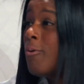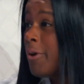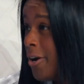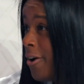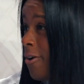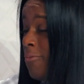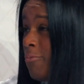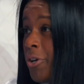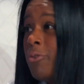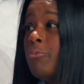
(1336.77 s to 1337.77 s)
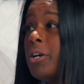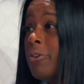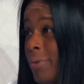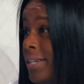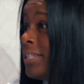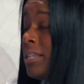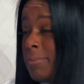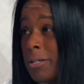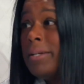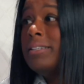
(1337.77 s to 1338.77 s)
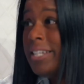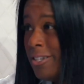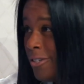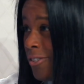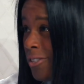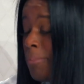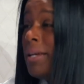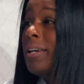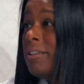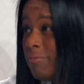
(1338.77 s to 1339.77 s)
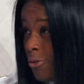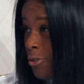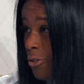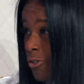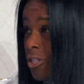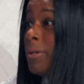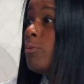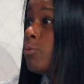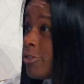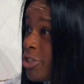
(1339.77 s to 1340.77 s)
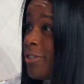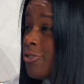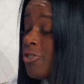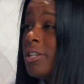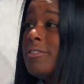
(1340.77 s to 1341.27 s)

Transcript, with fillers: where we are raising them to be leaders, to be influencers, to be world changers, yeah, to,